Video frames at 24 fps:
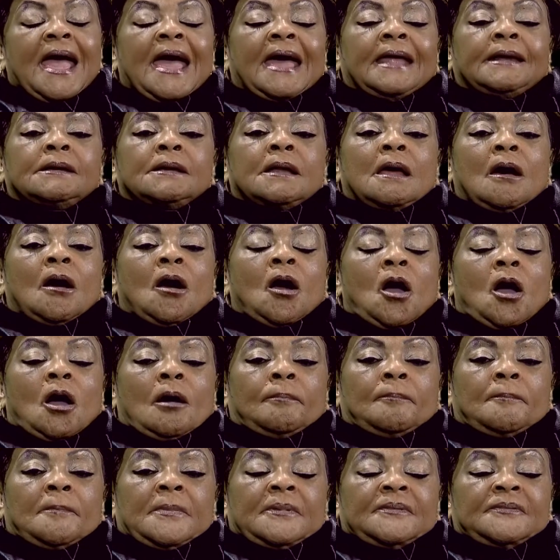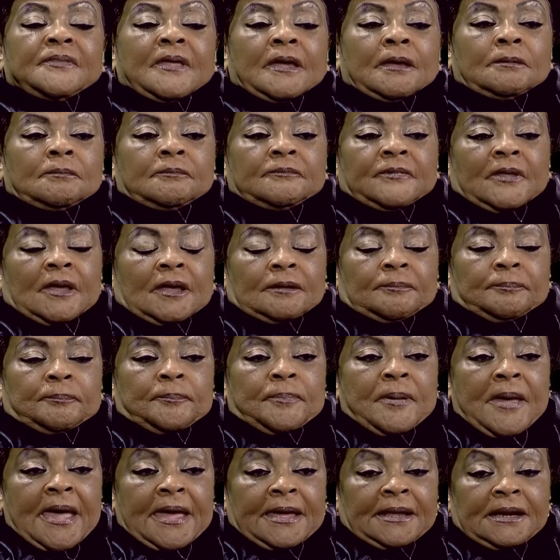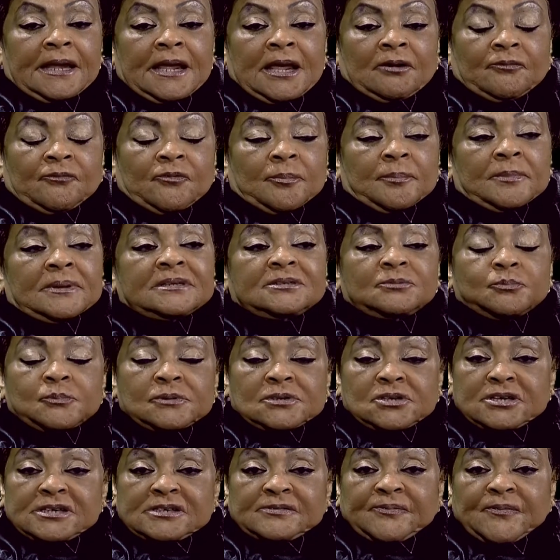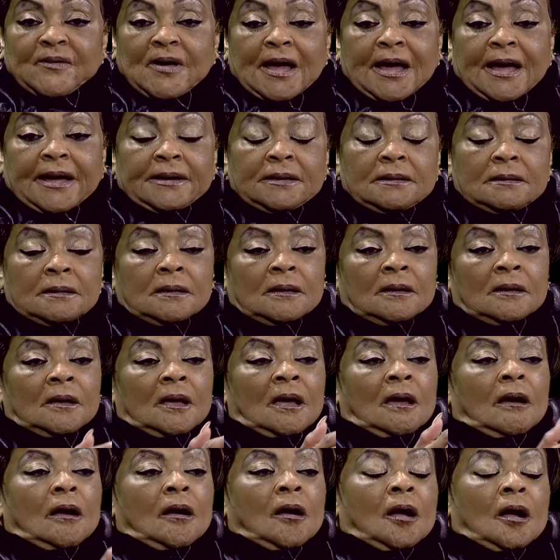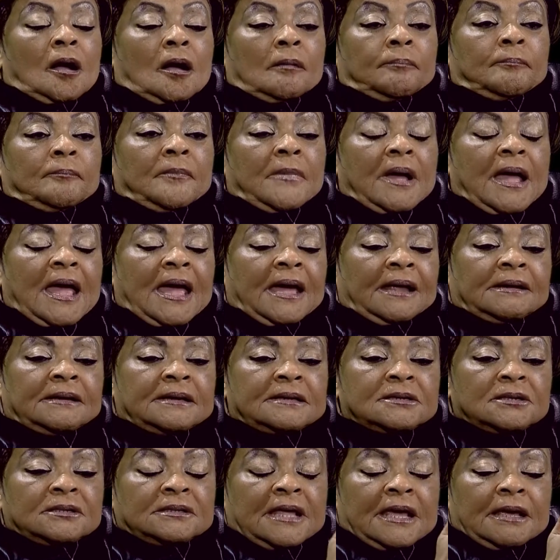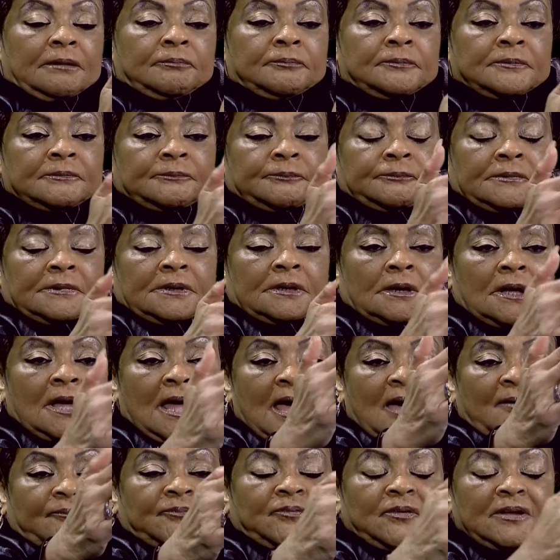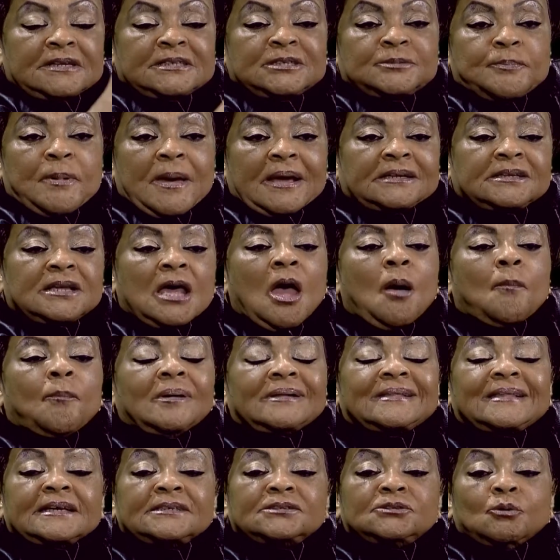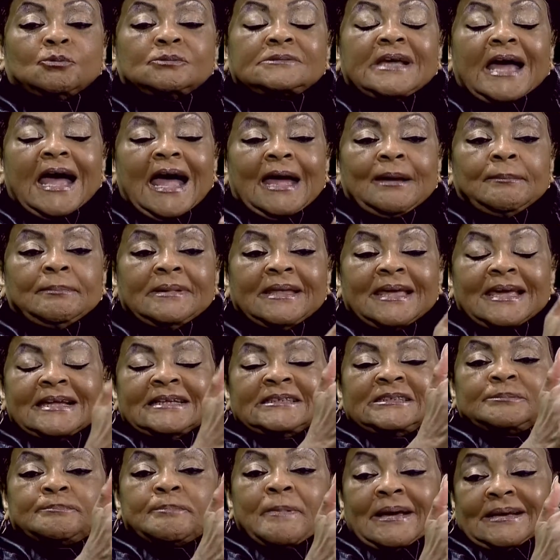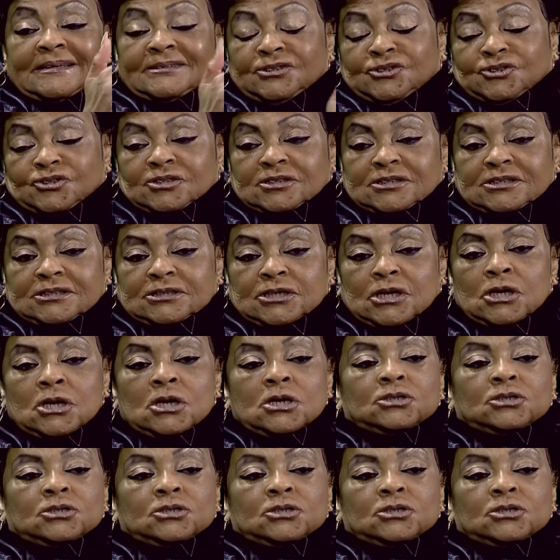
And they pay in increments, which is fine, and they have to inspect, but there's no timely inspections.